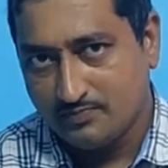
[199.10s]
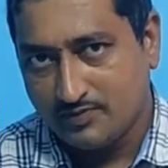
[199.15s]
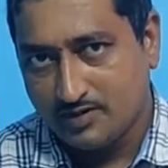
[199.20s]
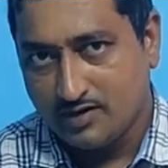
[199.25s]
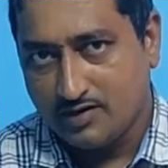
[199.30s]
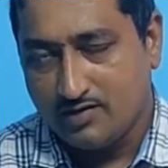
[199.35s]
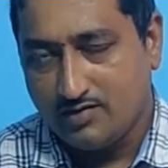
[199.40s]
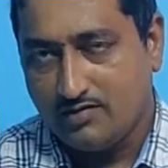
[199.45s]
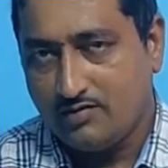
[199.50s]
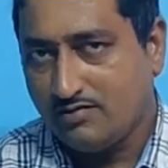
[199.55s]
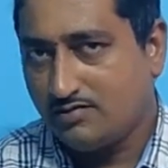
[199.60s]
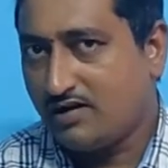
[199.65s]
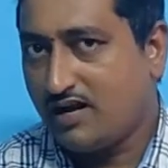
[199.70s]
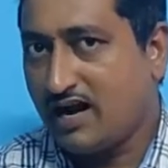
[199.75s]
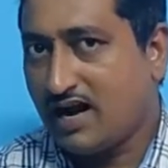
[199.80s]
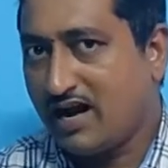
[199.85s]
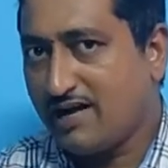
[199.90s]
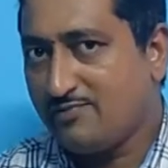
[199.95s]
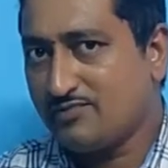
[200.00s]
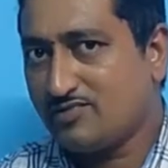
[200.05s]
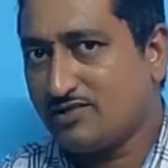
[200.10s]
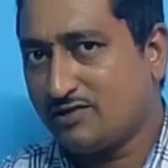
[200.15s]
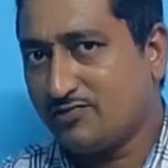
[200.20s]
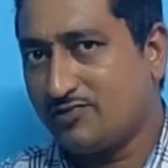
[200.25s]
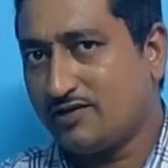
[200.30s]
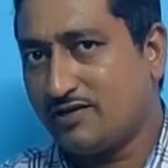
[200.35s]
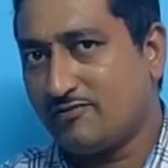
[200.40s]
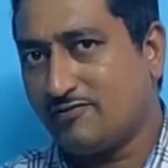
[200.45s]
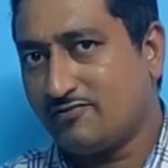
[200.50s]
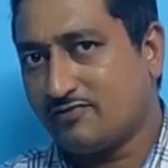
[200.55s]
Here, I am
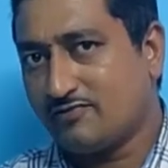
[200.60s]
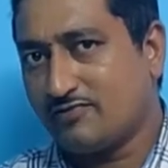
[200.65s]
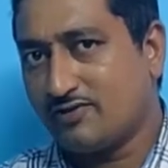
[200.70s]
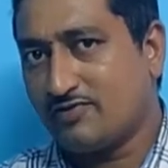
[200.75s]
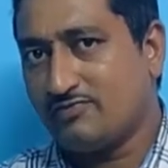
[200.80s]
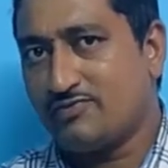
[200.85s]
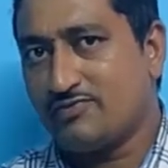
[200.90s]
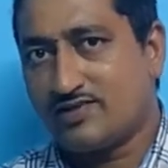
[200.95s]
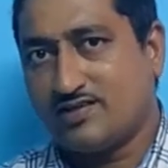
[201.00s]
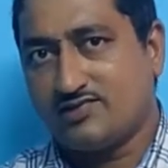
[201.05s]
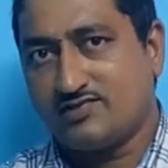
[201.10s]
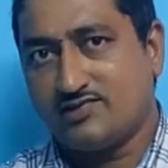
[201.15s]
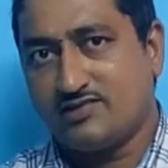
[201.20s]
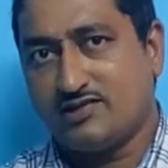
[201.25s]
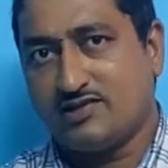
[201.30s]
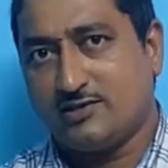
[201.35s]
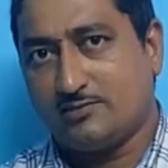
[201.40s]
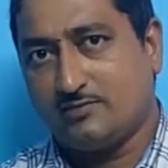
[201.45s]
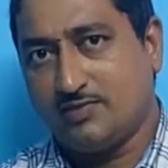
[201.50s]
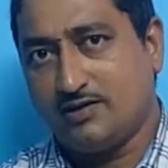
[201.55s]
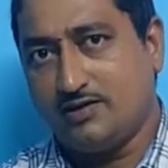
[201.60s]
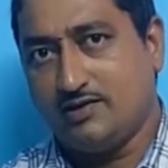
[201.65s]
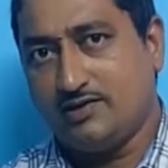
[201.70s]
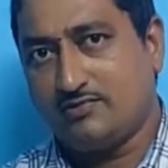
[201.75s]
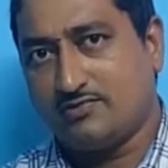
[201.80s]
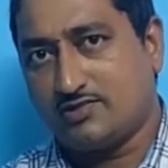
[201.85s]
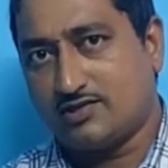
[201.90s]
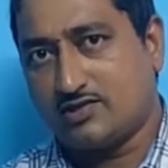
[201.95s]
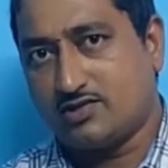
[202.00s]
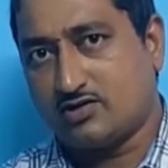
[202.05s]
suffering from fever is in double
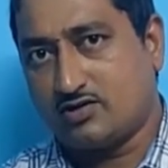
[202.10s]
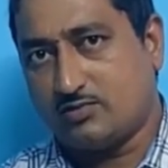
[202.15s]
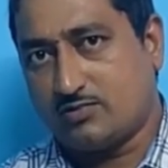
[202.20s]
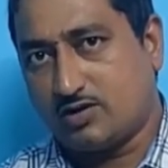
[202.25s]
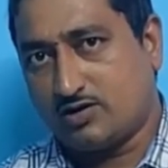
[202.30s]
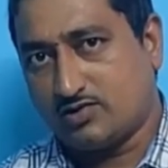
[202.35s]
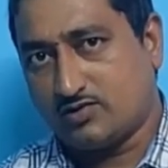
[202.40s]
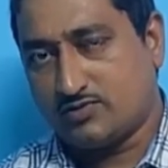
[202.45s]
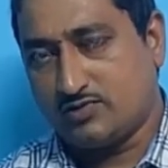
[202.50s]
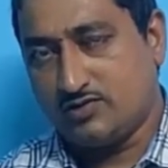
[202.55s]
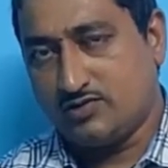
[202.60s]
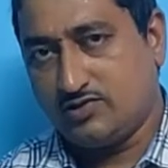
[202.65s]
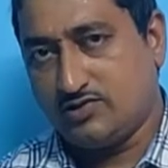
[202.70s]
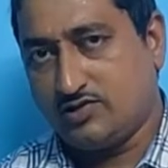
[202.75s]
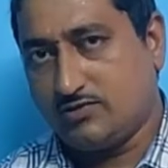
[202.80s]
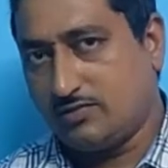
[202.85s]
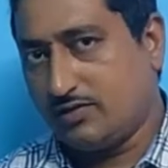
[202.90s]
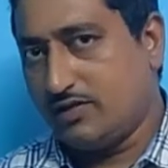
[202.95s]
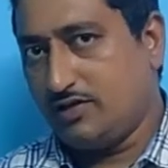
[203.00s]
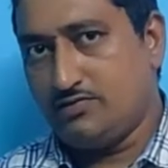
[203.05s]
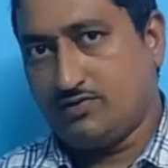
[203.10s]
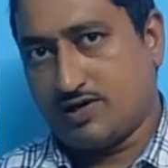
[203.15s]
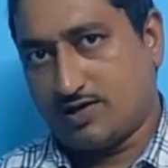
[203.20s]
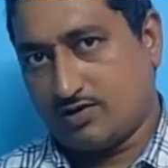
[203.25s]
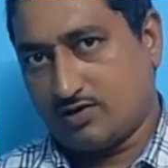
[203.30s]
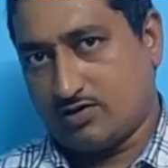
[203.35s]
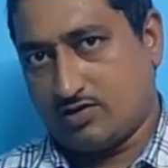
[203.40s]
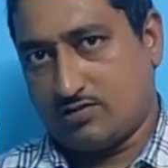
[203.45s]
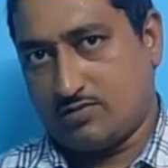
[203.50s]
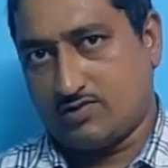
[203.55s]
inverted commas. Within double inverted
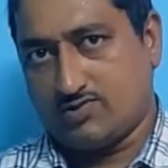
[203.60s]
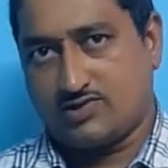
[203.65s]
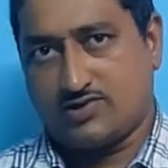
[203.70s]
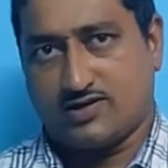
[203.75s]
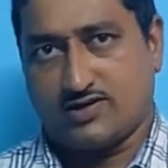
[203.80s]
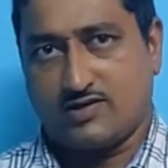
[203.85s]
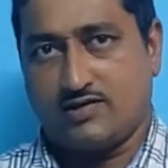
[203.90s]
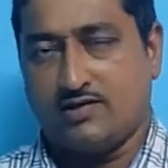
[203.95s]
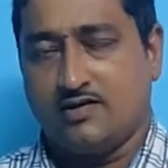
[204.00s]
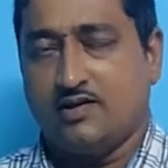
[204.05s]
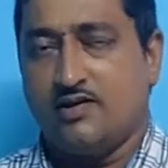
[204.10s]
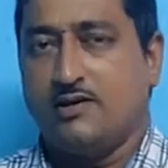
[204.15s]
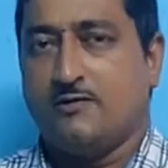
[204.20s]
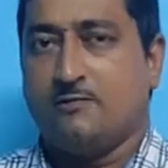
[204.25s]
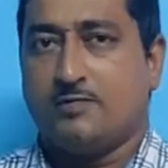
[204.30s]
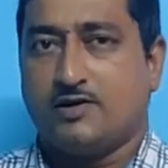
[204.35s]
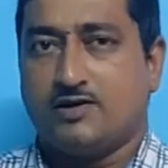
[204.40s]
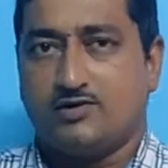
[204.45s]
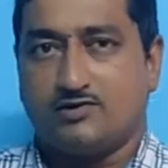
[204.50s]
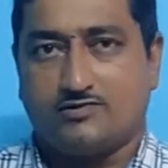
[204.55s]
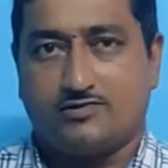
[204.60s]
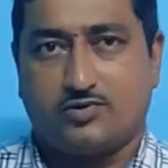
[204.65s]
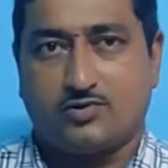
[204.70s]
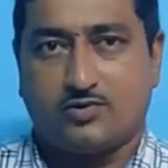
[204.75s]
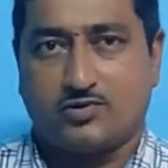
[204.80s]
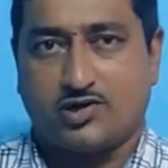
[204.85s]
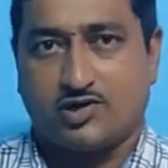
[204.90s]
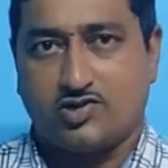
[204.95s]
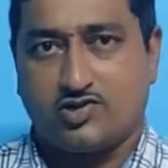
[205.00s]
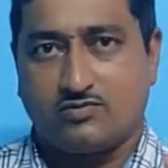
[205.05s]
commas or a pair of
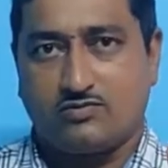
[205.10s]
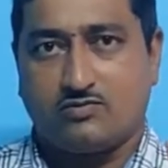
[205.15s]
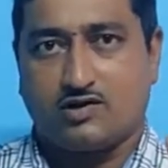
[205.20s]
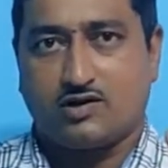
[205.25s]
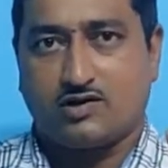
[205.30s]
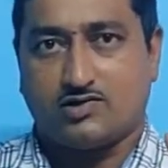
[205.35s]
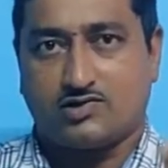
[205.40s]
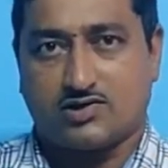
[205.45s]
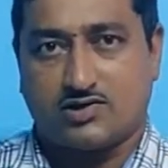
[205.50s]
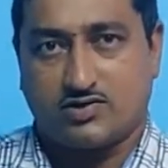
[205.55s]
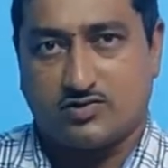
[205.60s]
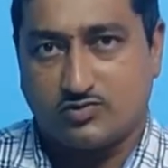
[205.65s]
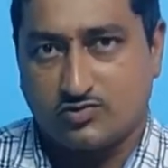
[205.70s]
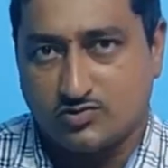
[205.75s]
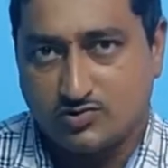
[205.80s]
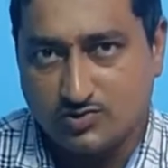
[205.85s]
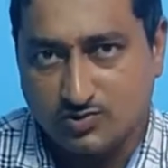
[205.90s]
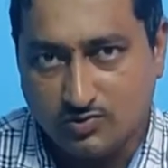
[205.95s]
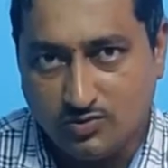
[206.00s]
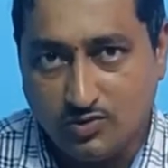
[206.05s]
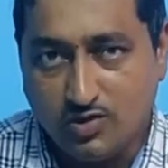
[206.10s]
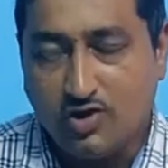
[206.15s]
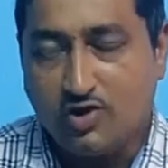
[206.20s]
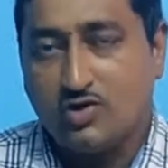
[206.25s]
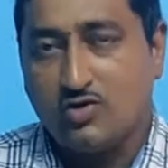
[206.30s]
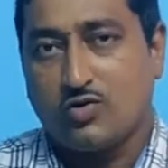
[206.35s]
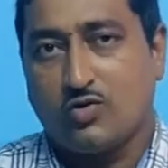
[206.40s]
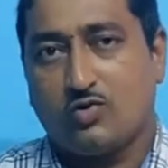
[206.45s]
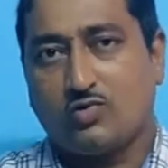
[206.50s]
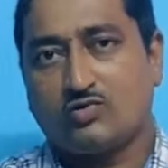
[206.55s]
quotation marks are used to
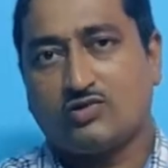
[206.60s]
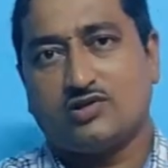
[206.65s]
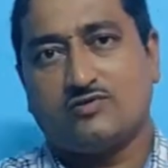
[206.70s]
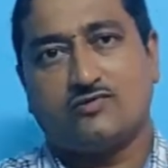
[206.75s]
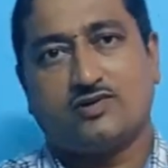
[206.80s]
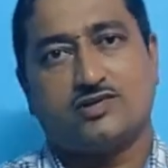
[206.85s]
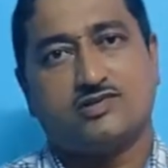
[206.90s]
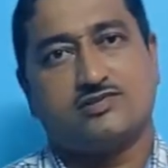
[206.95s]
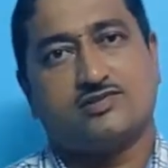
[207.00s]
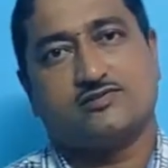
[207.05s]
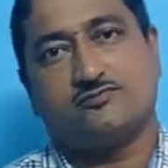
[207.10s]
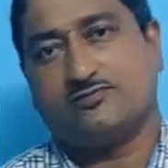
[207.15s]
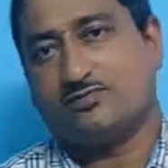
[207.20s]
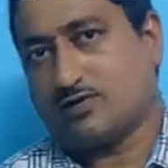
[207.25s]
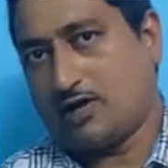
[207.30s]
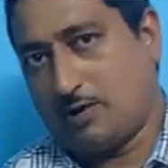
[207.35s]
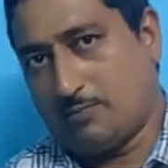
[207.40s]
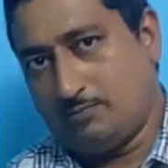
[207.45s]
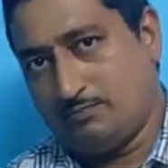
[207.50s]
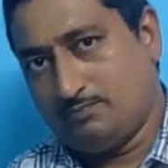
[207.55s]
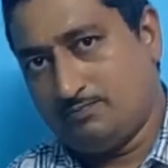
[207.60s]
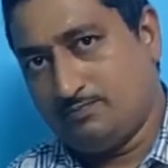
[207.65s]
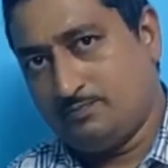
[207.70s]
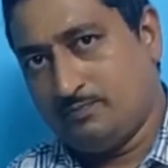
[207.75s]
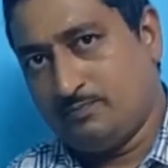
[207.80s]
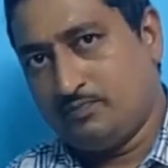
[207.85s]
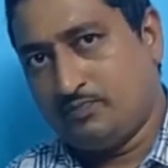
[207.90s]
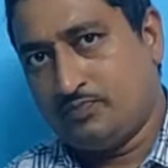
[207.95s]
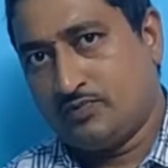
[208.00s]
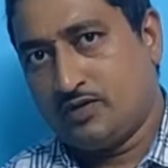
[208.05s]
quote the words of Ram.
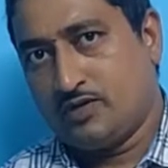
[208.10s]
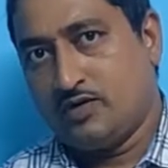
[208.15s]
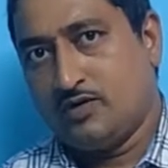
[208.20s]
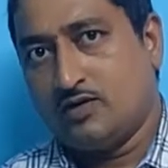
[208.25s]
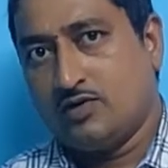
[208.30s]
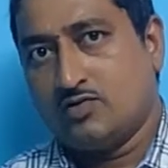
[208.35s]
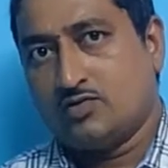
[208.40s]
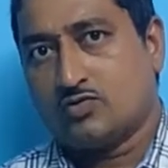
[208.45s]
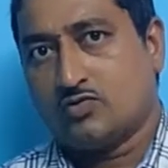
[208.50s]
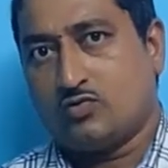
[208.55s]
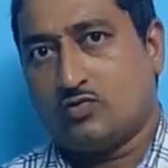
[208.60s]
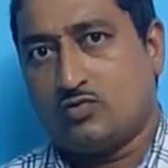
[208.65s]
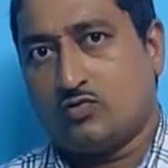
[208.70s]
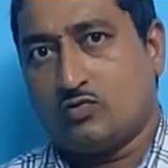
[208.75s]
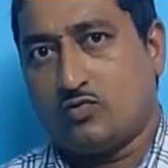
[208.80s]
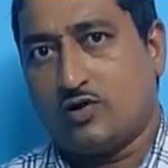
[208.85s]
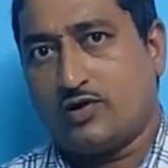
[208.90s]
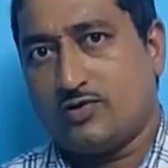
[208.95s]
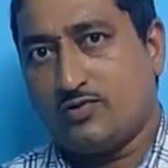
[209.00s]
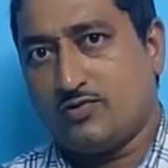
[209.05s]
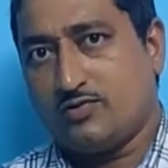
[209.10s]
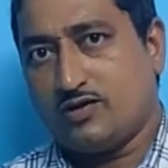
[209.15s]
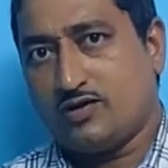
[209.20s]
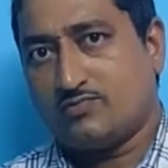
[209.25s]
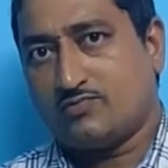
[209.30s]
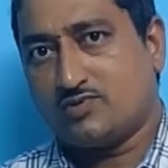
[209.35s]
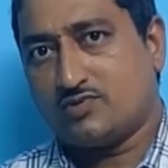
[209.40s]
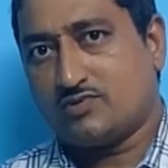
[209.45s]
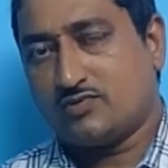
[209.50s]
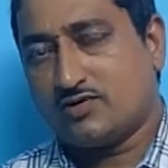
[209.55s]
So, what do you come
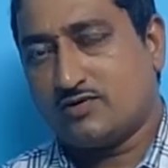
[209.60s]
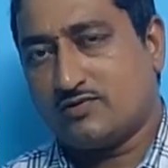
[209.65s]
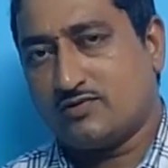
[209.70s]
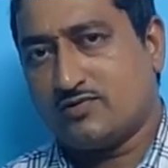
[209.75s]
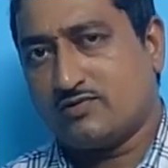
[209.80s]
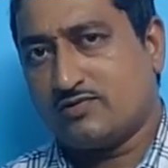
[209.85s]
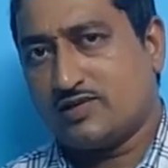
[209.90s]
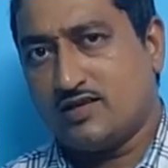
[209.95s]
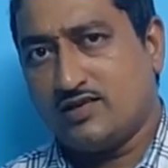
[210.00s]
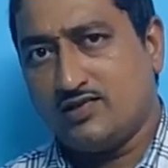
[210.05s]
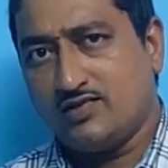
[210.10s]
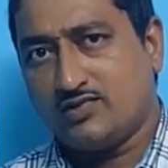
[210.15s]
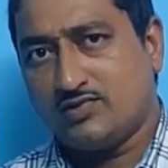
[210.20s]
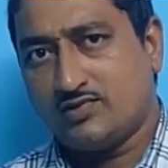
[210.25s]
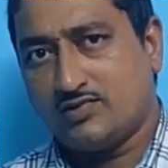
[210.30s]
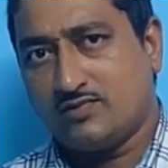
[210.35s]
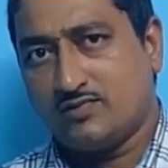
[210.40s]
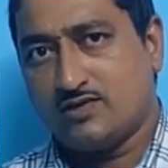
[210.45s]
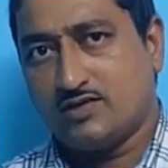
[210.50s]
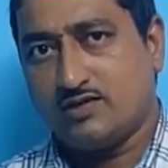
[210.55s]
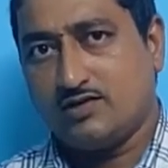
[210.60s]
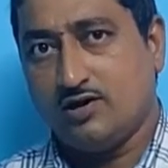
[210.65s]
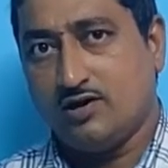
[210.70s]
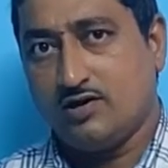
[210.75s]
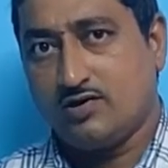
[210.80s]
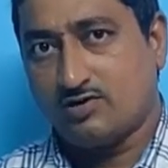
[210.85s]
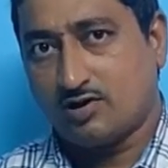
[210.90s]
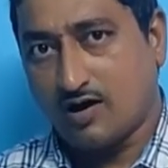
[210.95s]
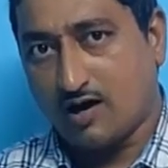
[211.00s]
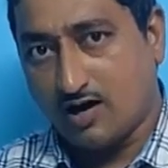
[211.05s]
to know about this? That
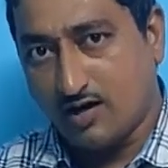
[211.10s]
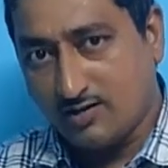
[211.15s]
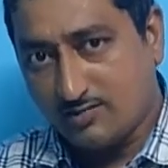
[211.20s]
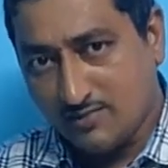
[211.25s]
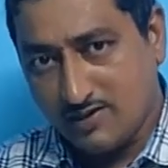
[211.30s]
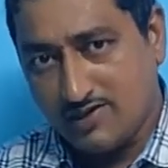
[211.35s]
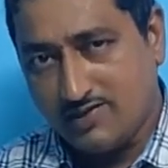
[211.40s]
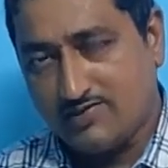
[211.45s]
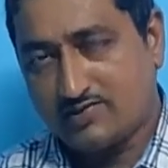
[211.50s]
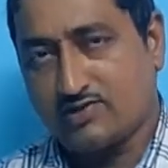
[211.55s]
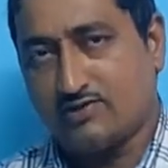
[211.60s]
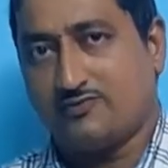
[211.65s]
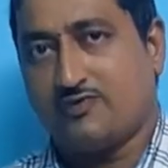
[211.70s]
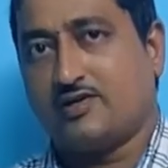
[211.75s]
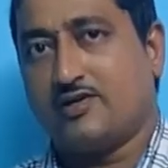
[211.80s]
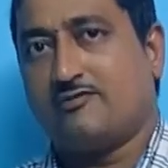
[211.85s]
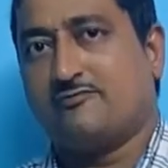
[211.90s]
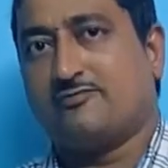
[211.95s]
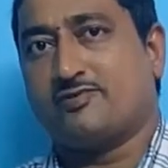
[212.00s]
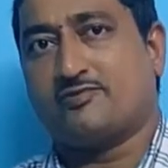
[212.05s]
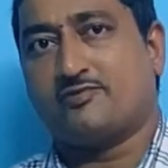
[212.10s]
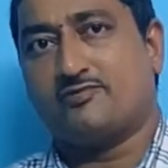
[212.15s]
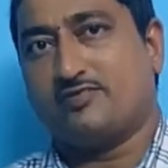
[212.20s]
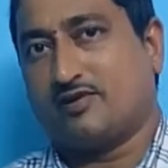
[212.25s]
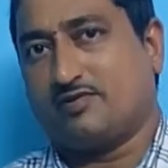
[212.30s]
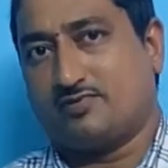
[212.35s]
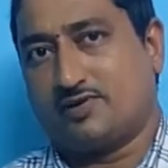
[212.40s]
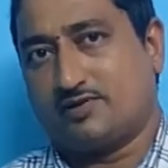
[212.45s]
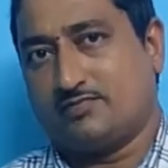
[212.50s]
Ram is suffering from fever.